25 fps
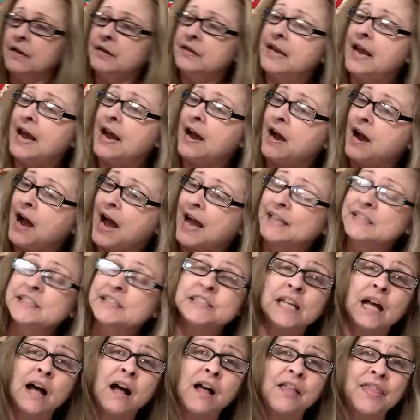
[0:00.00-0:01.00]
Yeah, I
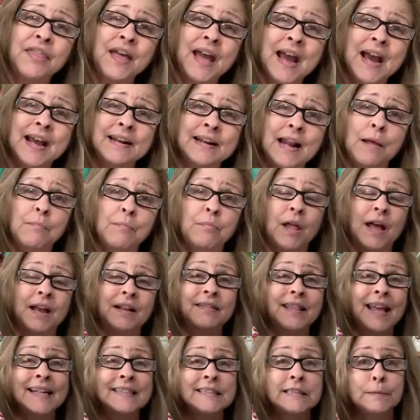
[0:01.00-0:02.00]
saw that and I'm like,
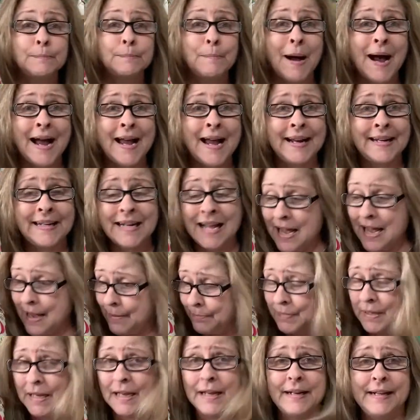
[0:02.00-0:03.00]
that's mine. I'm
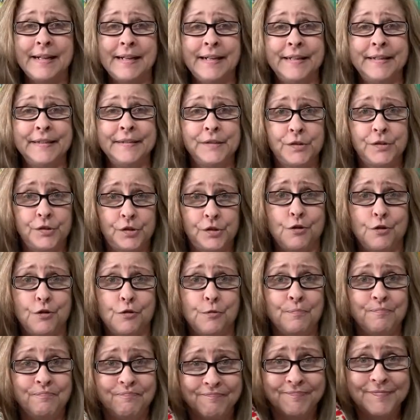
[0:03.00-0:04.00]
getting it. So,
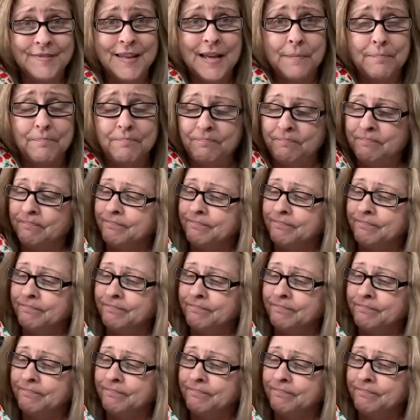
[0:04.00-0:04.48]
yep.